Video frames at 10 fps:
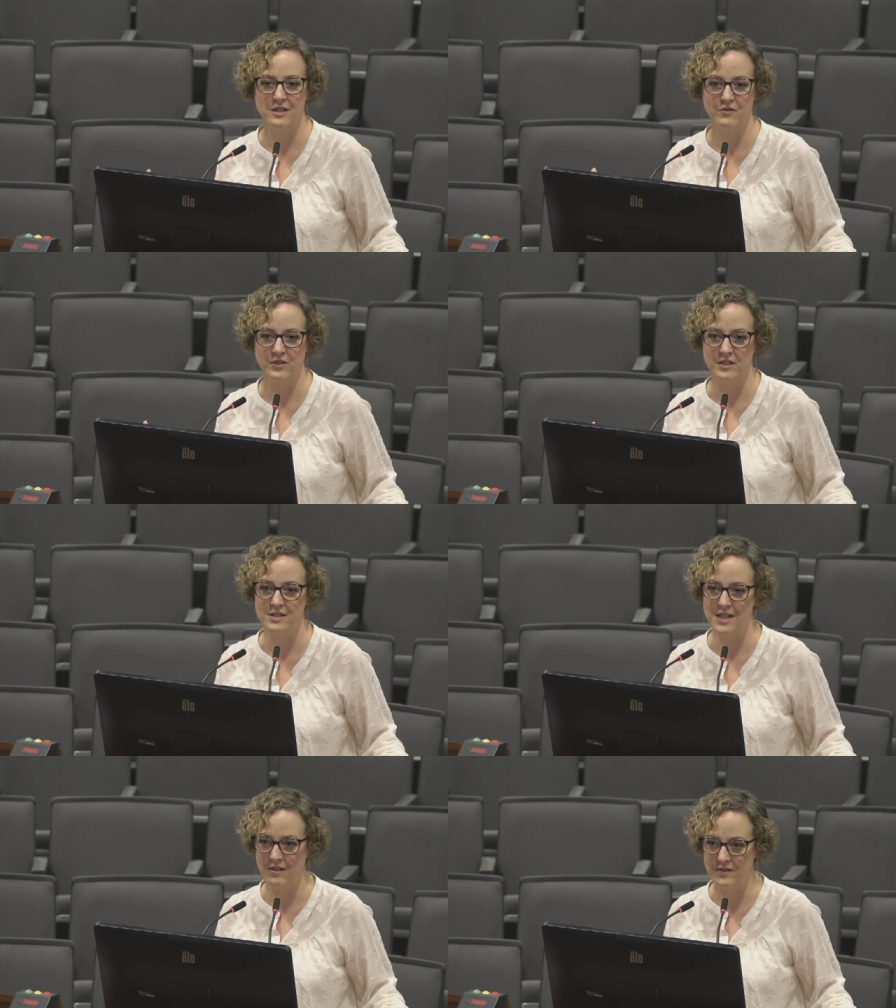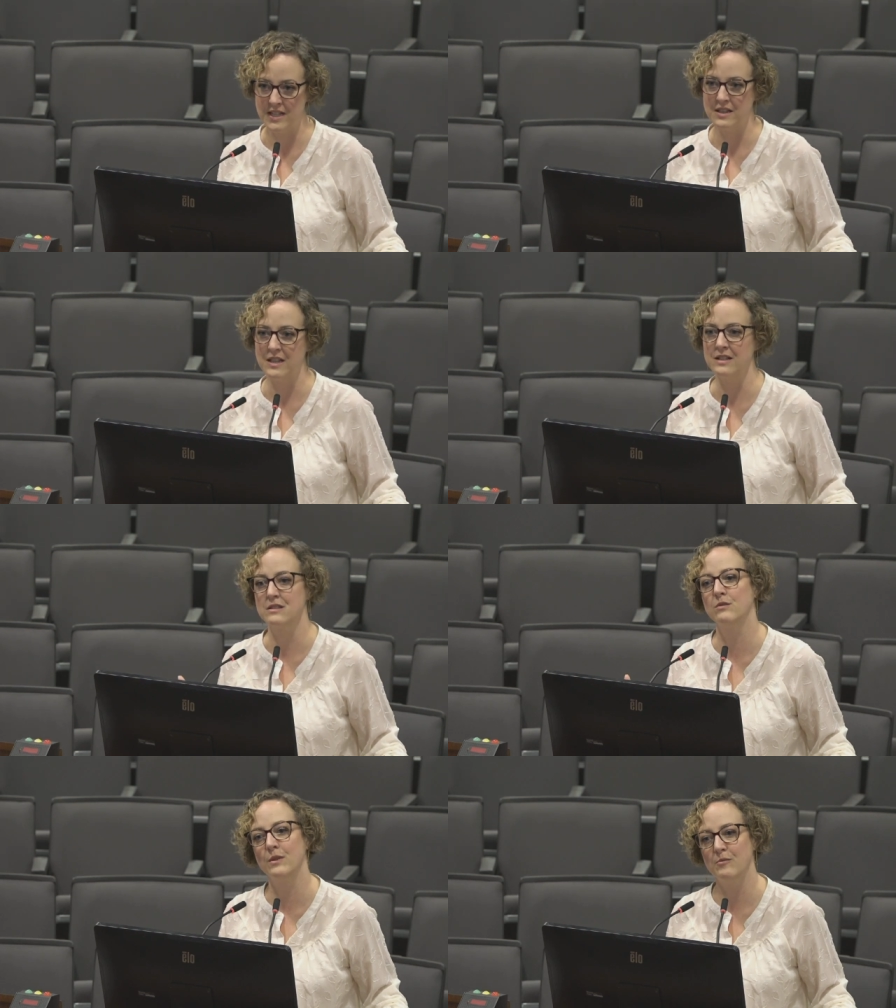the different safety
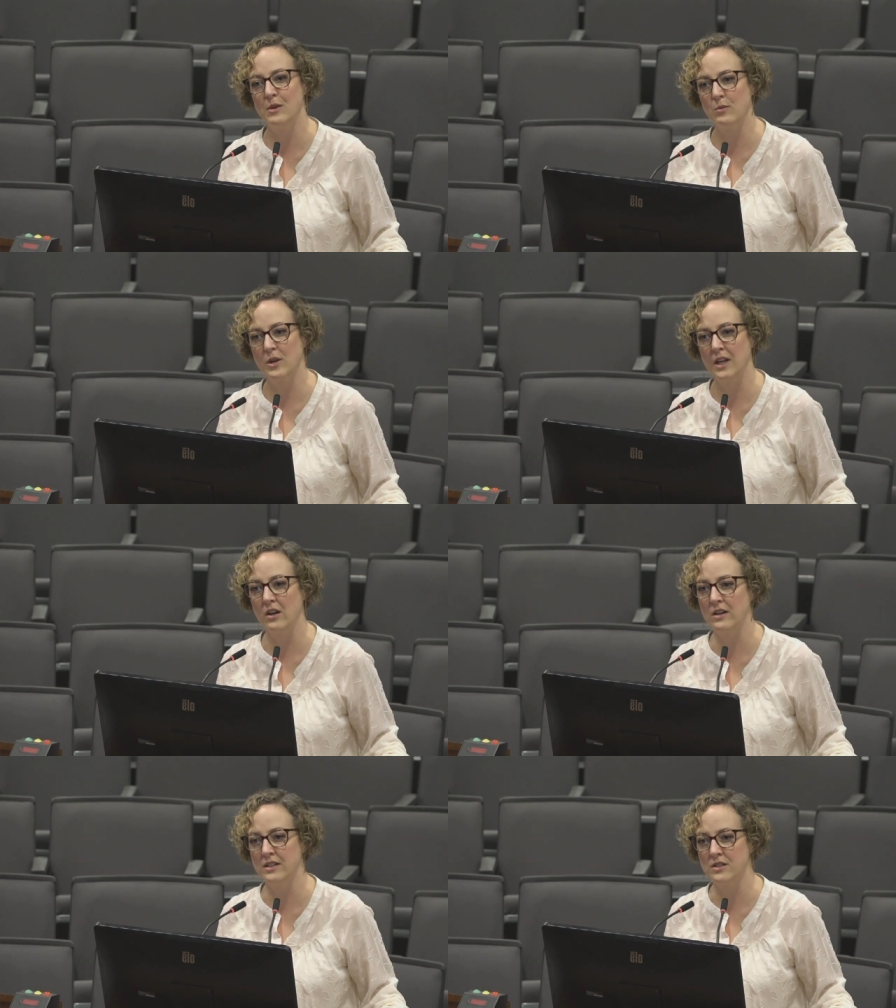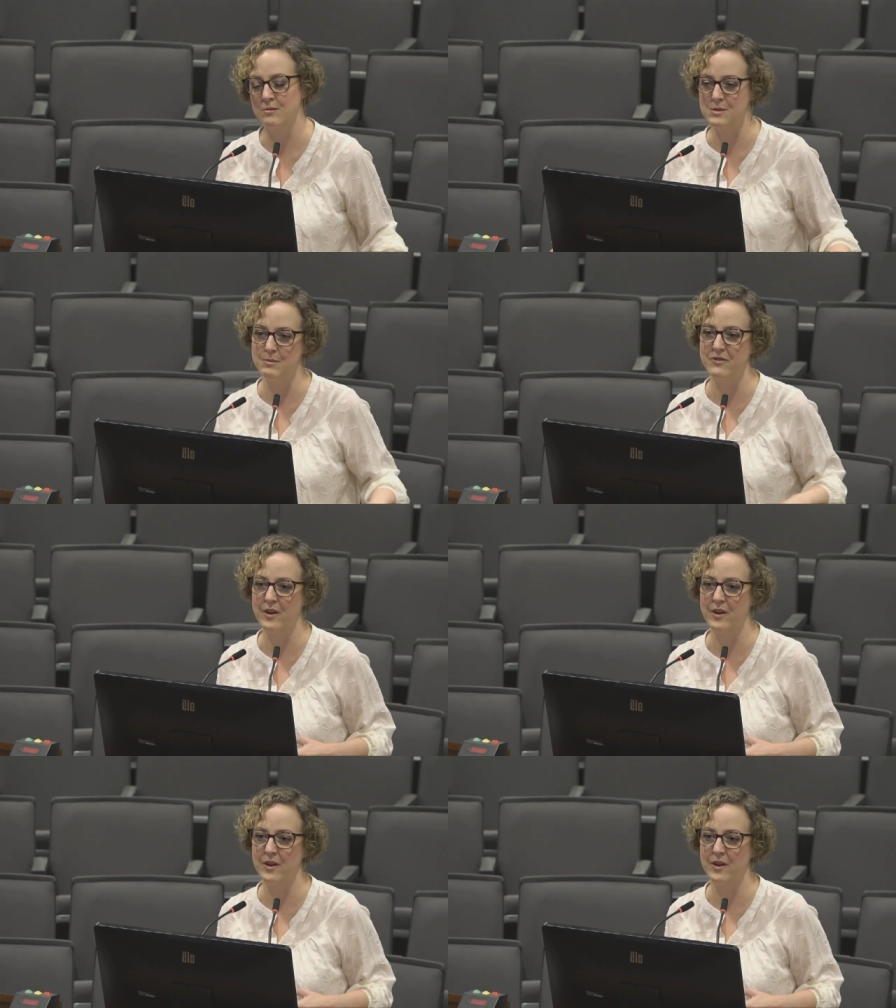things that we've been working on in terms of